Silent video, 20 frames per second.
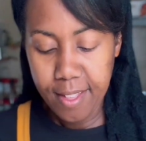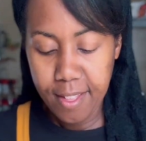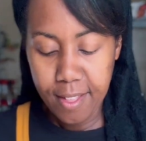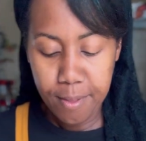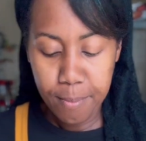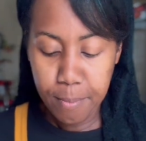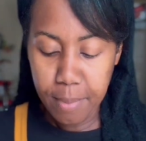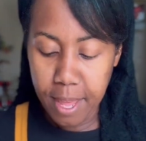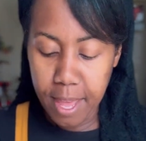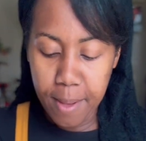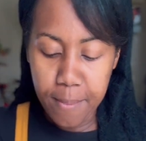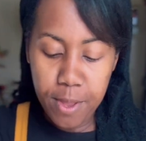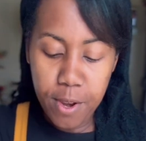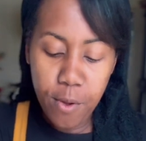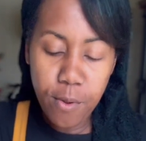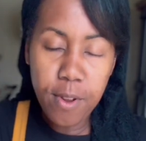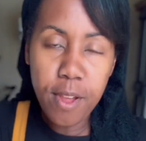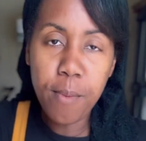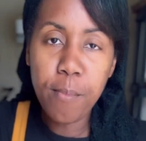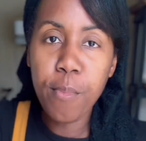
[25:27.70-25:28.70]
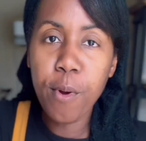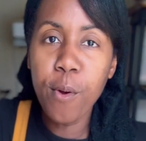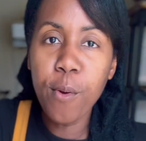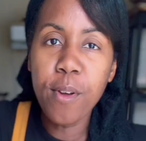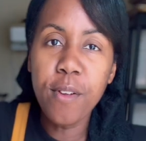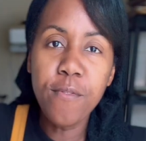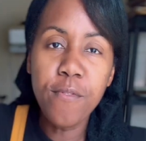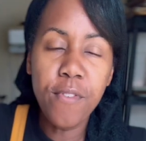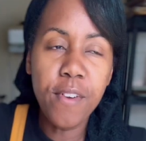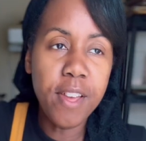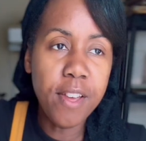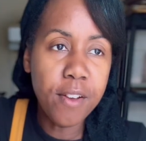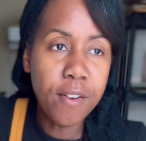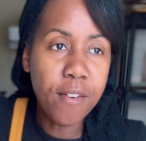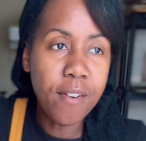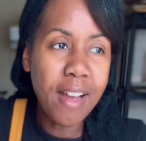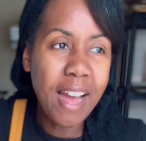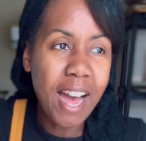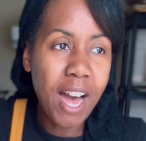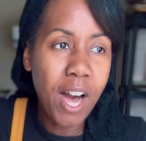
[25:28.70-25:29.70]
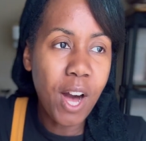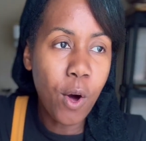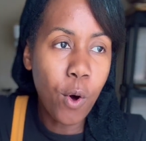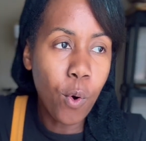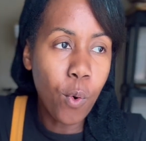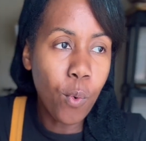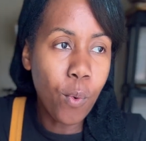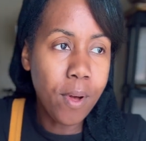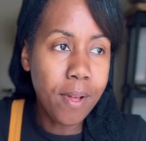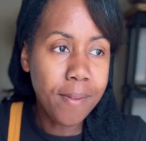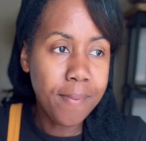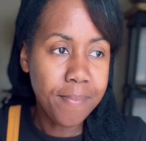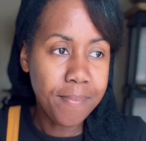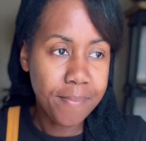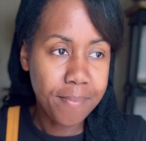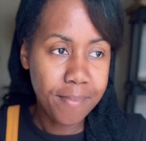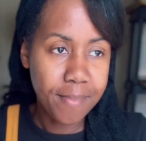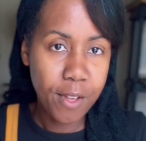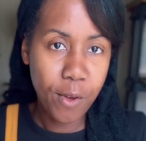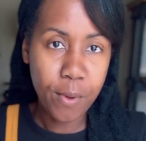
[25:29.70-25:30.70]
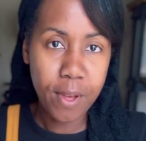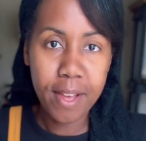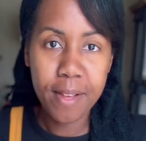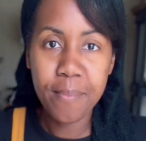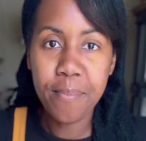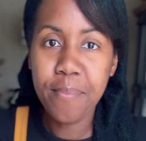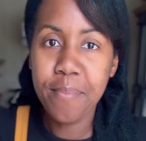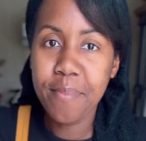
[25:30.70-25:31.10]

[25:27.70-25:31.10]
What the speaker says: Blame it on that broken finger. Ow. Okay.